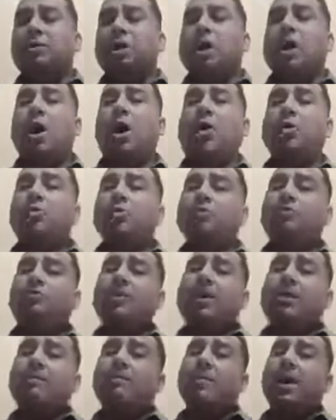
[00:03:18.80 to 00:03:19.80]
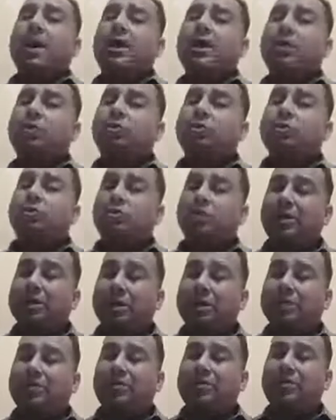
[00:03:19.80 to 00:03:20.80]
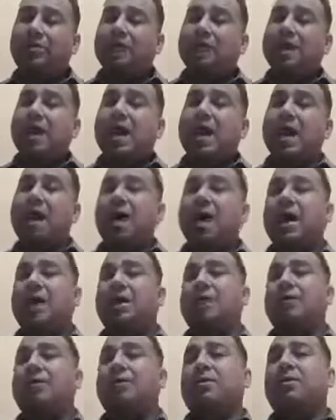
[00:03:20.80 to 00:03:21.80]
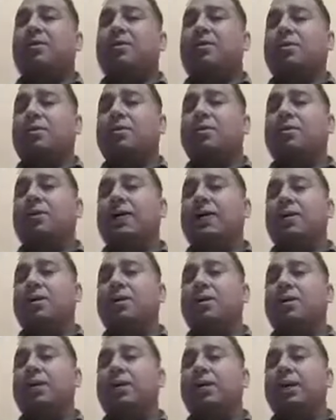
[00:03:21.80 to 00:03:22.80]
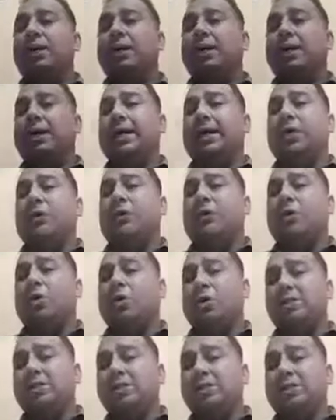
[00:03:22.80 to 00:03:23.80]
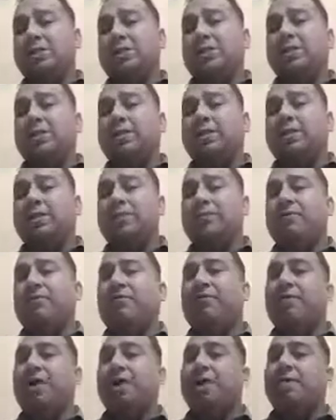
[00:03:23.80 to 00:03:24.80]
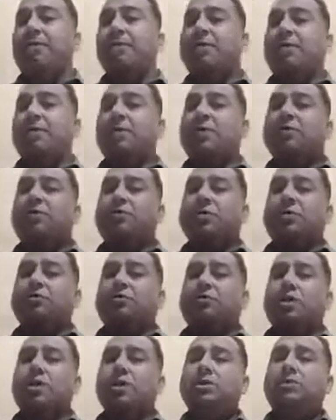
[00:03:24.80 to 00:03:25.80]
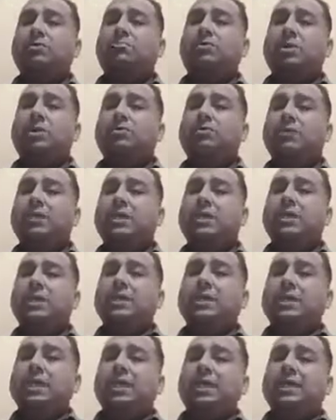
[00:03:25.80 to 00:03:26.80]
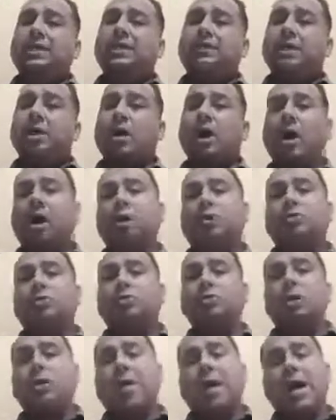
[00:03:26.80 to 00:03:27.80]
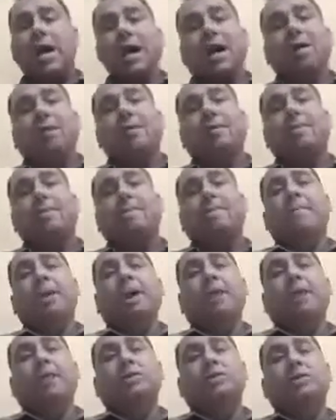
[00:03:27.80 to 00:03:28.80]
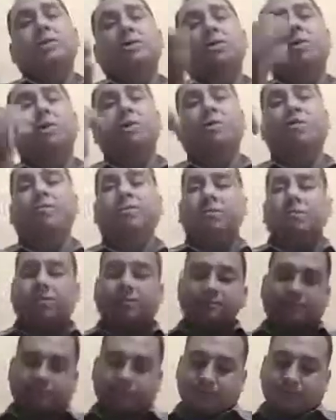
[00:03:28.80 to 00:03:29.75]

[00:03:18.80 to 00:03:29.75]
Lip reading: house where Maggie used to live, and from there he crossed the farm which was between his house and Maggie's hovel.